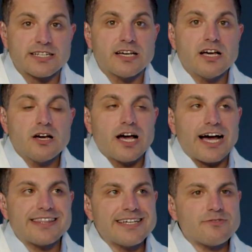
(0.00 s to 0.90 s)
And
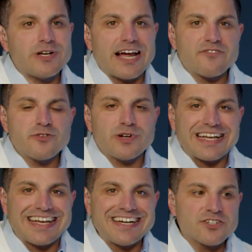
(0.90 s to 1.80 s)
I think when
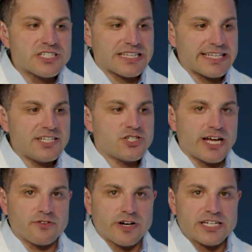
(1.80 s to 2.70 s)
everyone hears lead
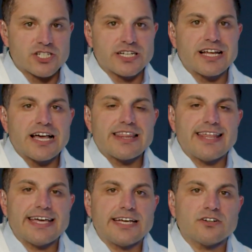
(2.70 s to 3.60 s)
generation,
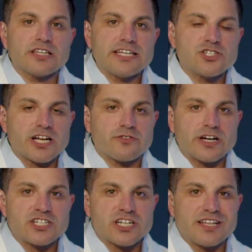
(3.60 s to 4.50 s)
they hear lead
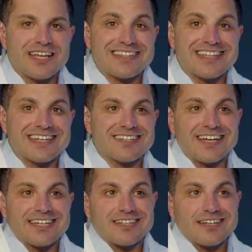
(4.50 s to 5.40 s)
generation and they think
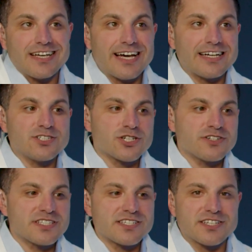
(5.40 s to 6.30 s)
like, yeah,
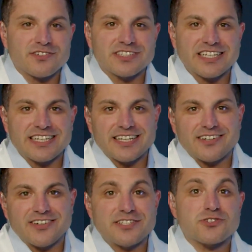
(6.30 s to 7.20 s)
insurance is the only,
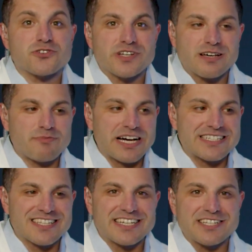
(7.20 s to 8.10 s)
industry that
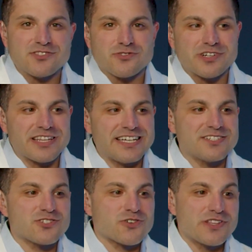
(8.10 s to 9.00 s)
buys leads, or the
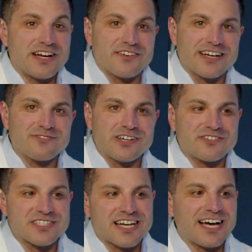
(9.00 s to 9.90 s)
industry they're in,
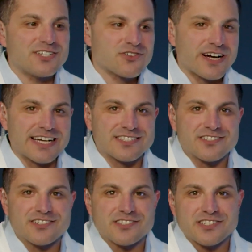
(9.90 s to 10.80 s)
whether it's
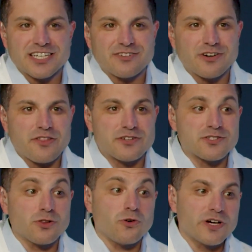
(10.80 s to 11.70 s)
contractors, whether
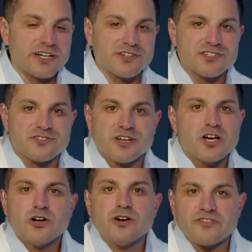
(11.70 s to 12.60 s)
it's lawyers,
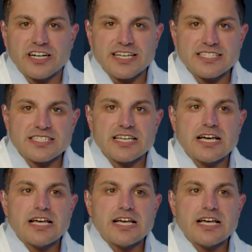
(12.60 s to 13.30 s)
whoever it is.